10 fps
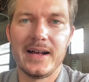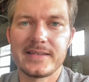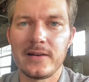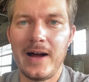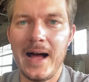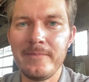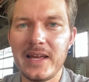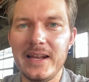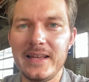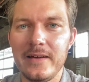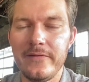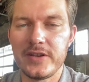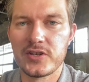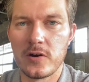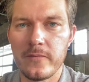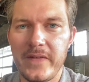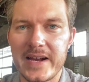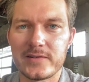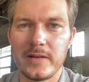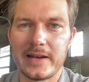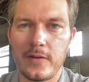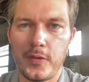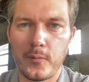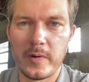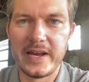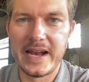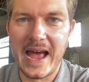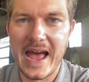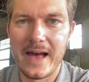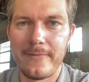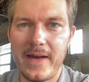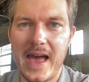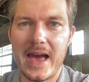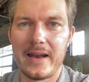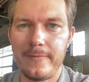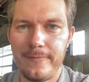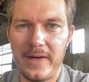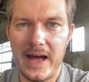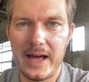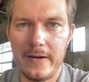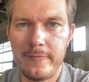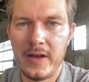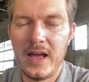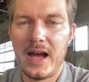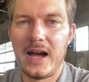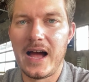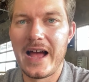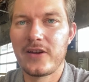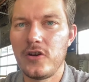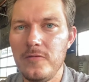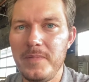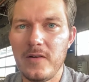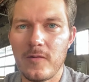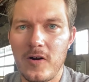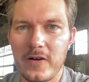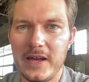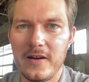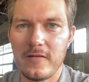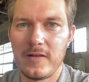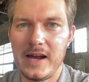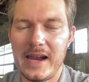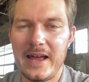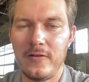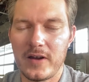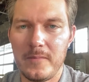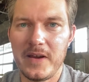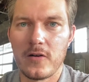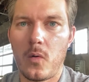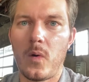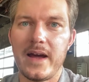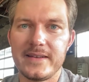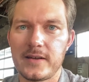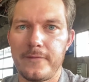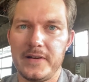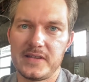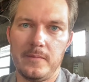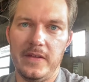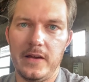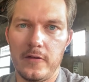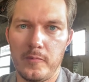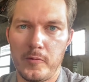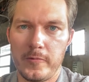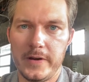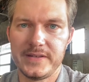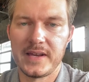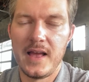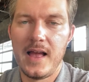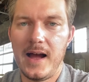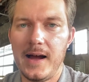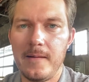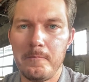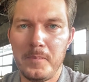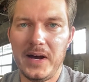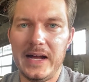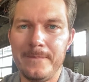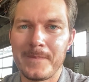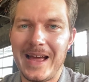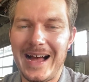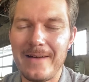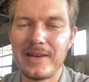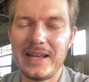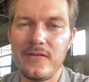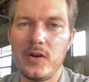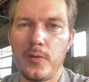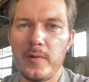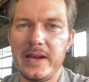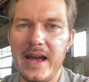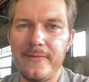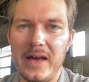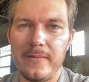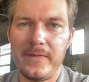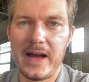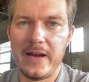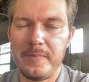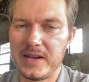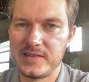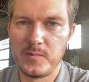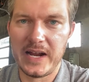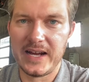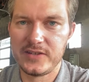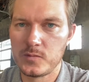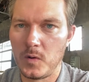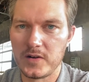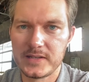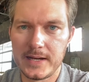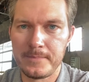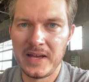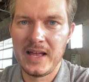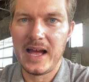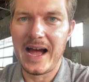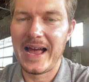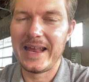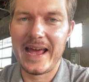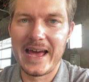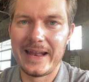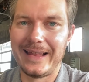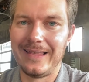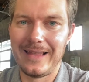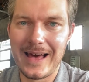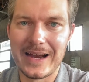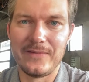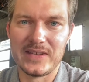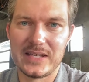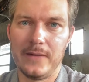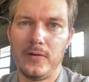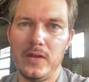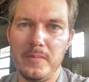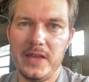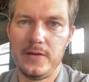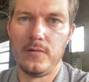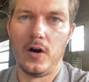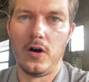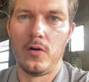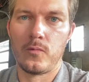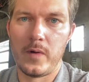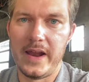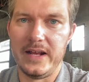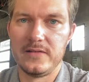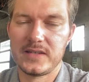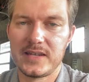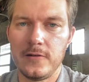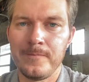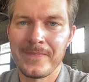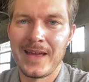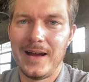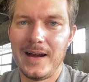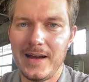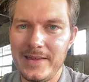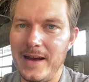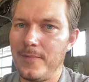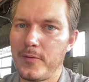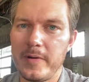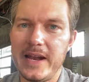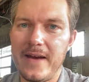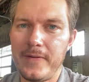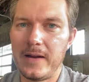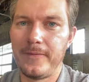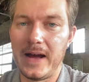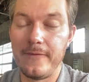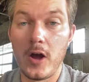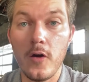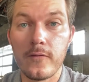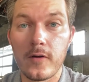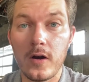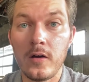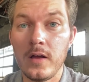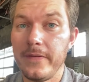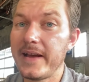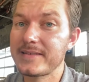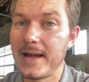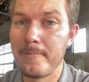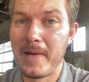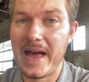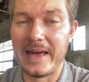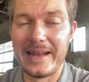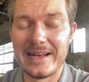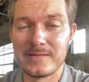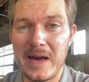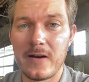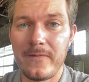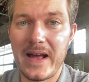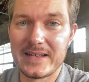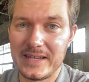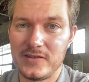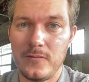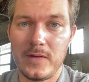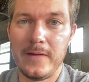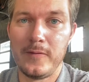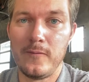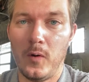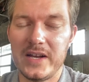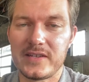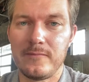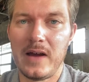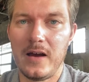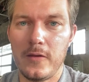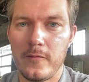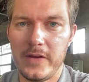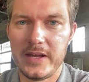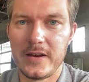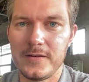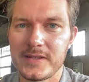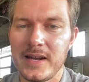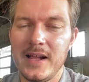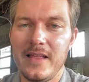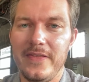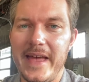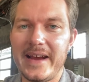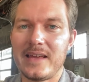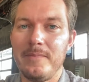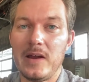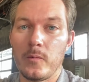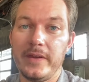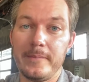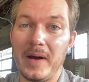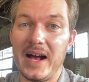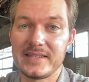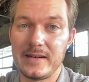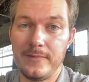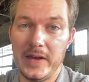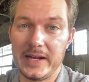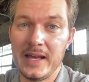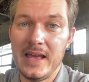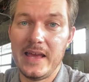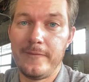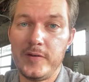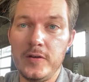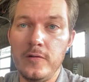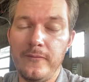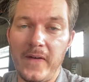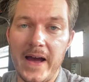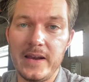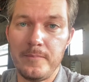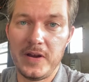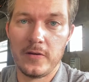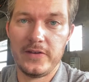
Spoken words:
So I'm gonna give the churn factor like a 3.5 out of 5. I could be wrong here, right? I don't come here quite as often as some of the other breweries, but I'm gonna give it a 3.5 out of 5 because when I just walked up, I had a lot of the stuff on the menu already. So yeah, 3.5 out of 5. Overall, that's not bad. As a matter of fact, if you've watched some of my other videos, that can be a really positive thing. If you find a beer